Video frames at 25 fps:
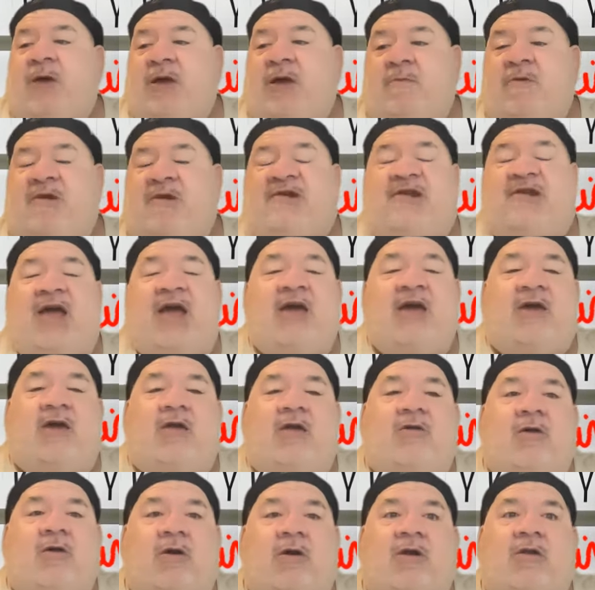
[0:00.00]
Big mistake. You
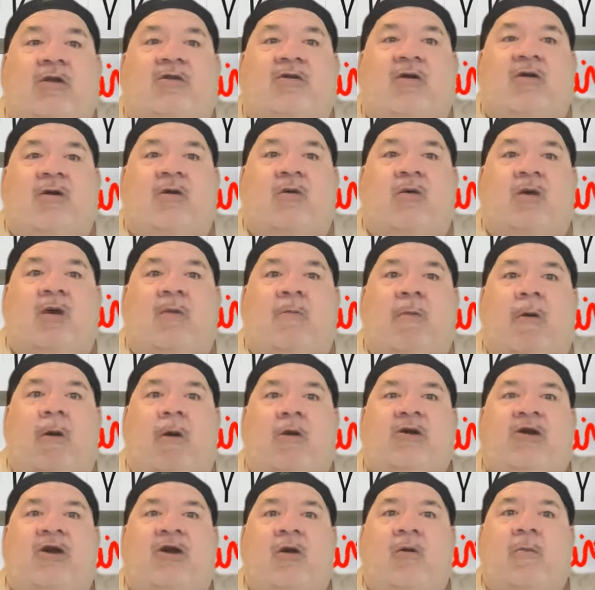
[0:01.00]
took it to
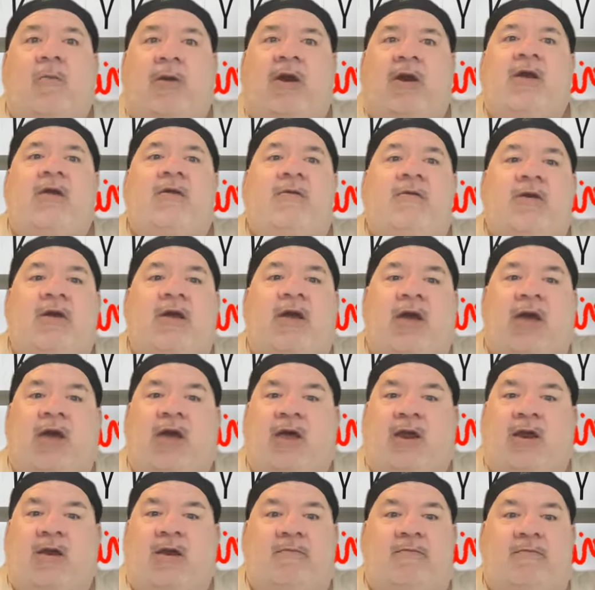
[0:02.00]
Mark Cuban,
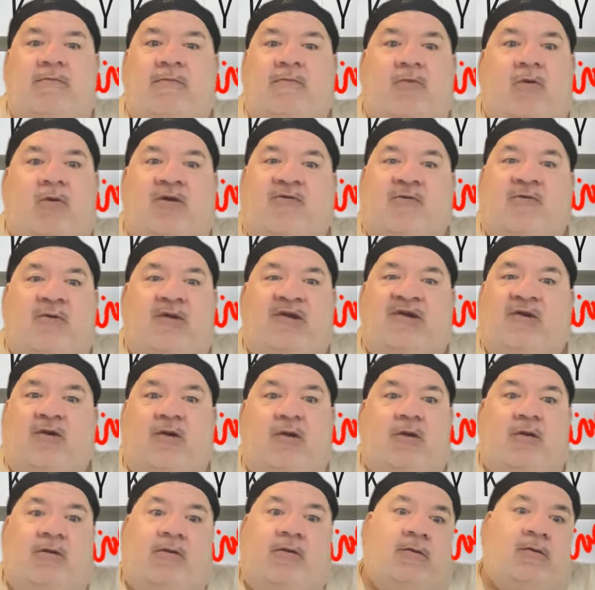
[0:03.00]
and which was
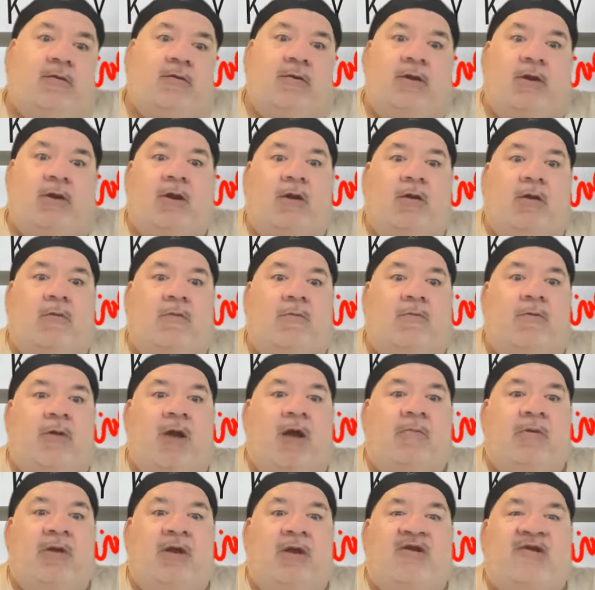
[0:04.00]
your,
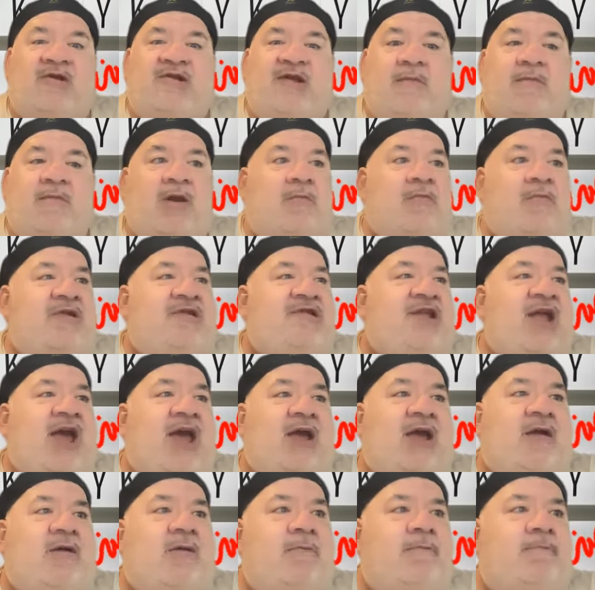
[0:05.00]
probably your seminal
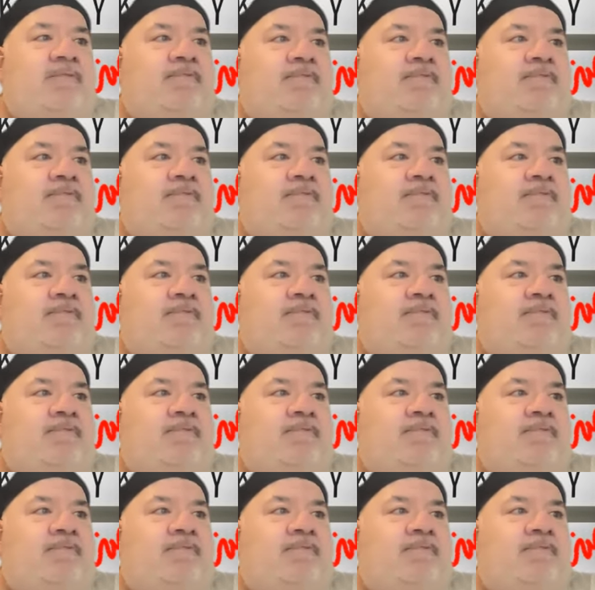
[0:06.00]
mistake.